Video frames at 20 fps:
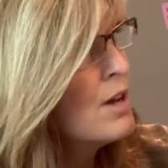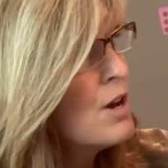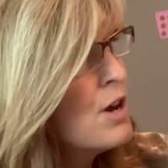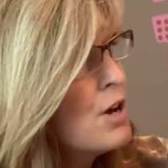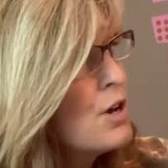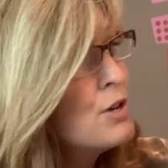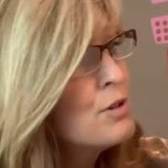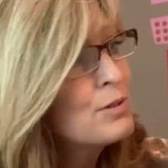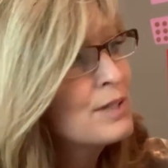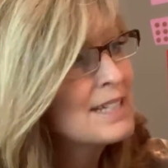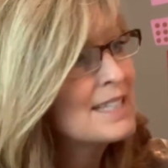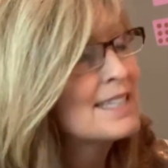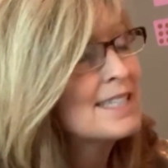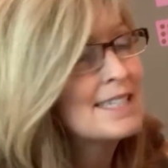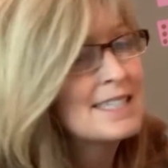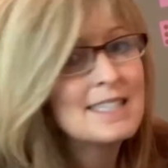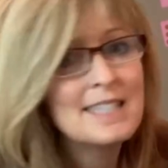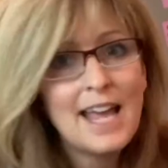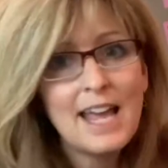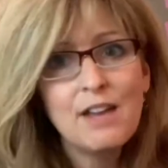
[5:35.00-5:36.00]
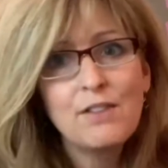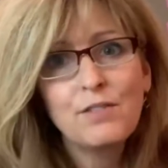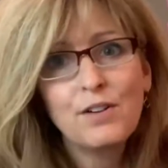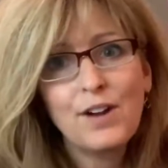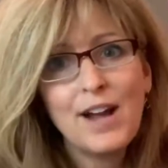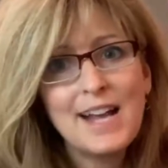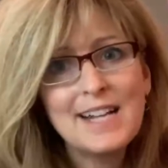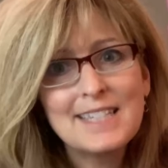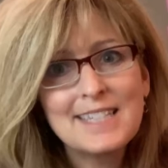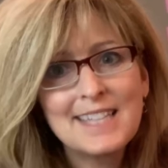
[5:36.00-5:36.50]
Who can save her?
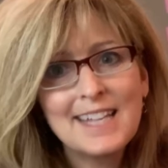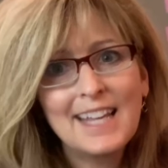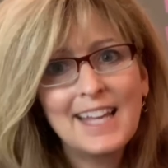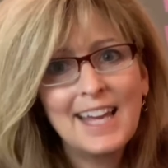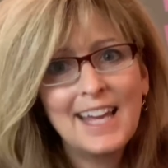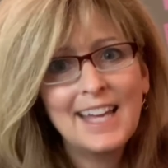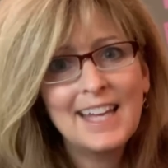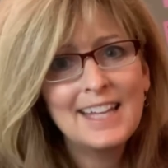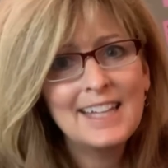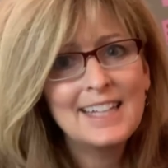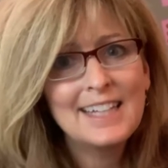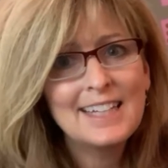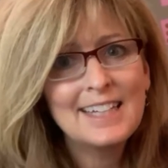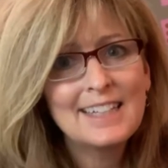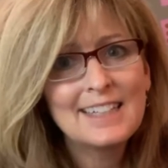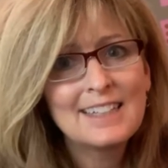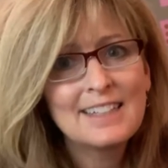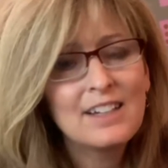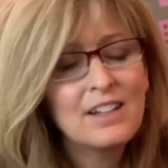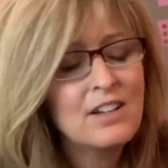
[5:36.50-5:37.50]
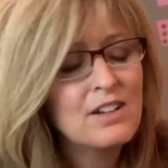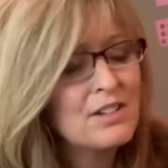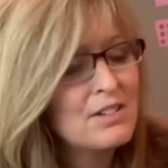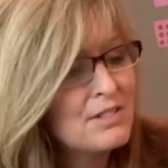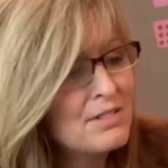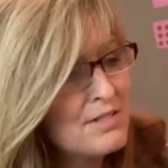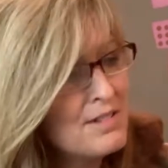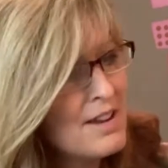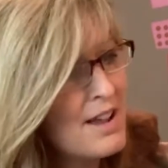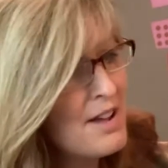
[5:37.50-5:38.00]
asked the king. Oh
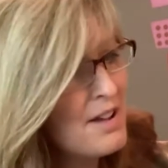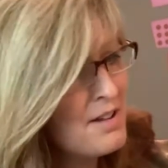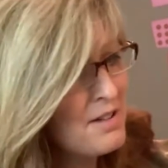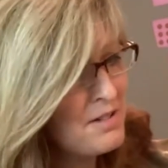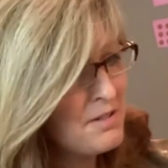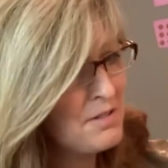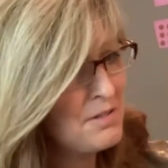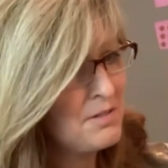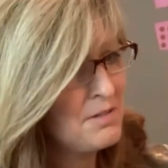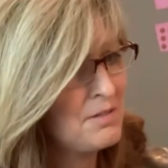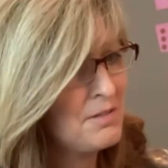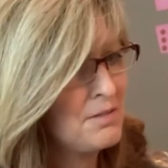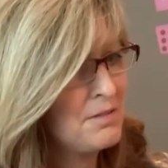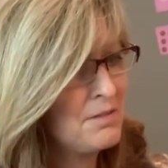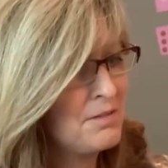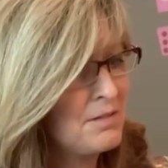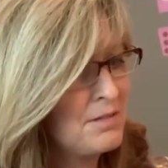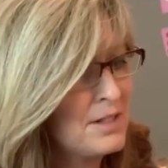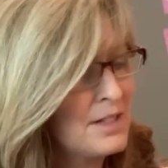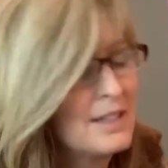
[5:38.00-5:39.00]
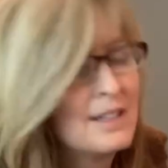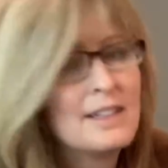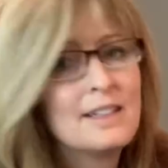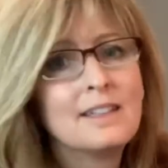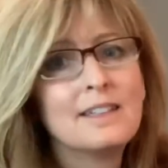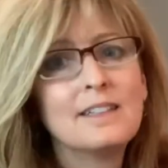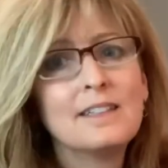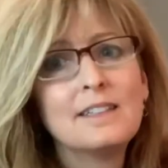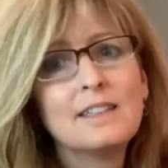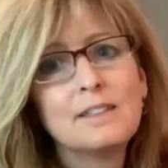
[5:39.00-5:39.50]
no,
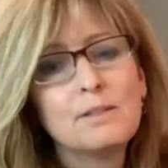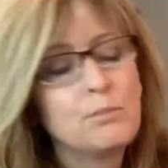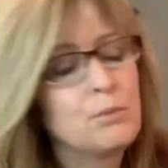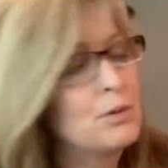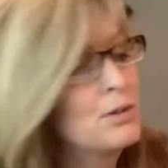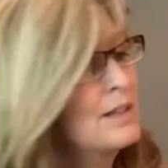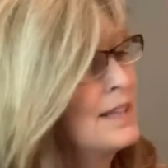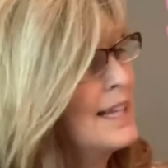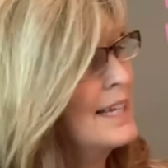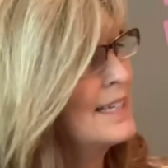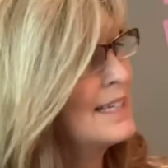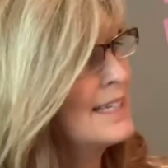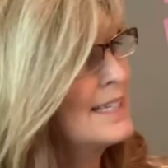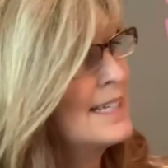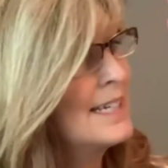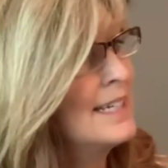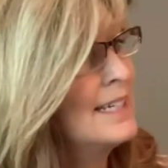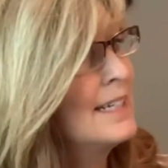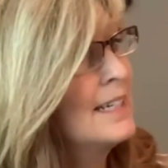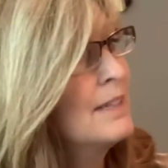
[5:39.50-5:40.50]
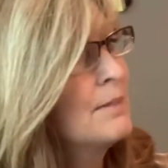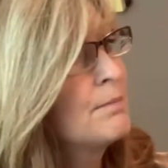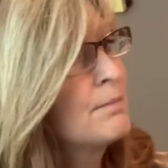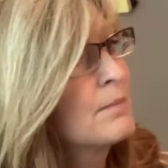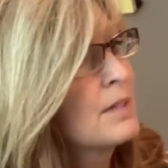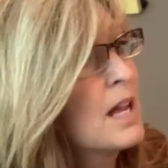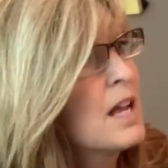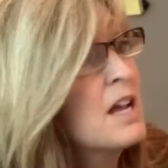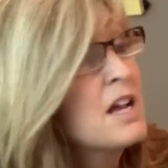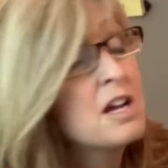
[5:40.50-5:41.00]
poor Lady Tina.
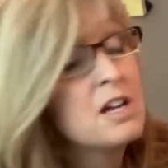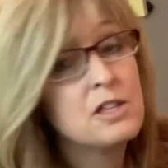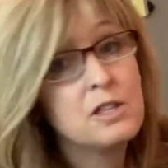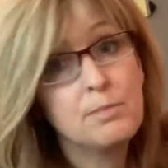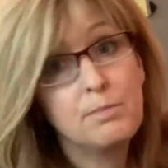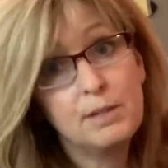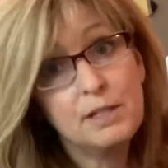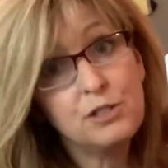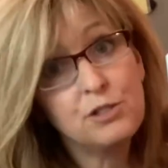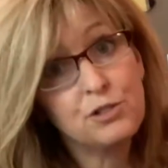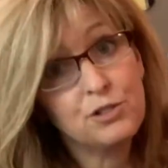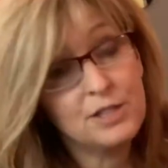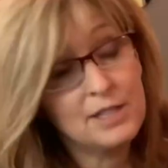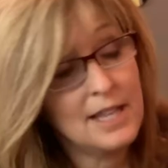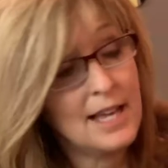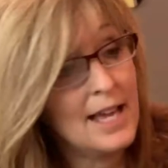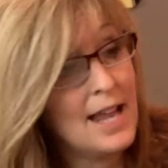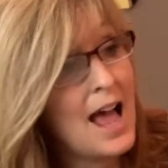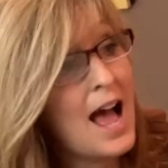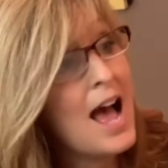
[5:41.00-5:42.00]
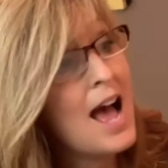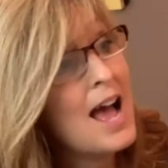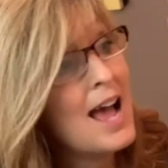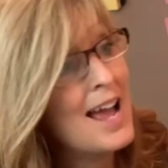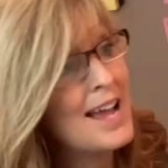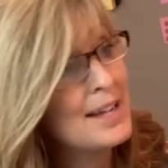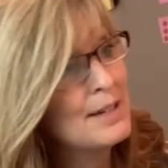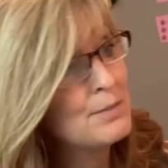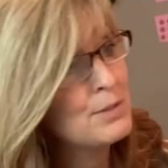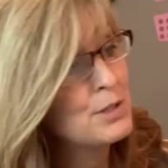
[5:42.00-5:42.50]
The butcher said, "I am